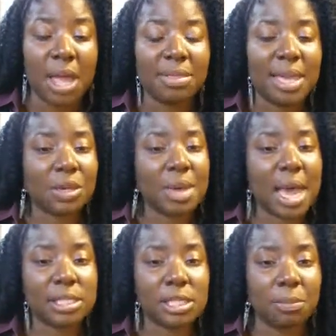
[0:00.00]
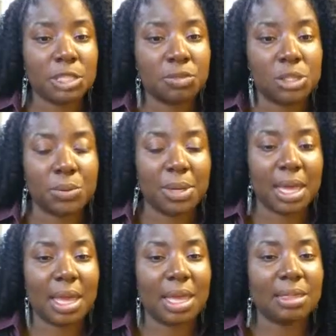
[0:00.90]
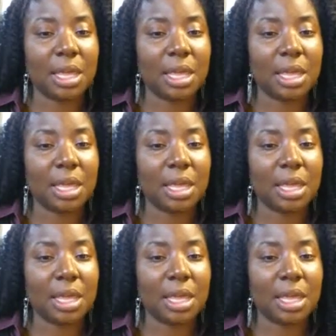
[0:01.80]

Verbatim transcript: Thank you guys so much for tuning in.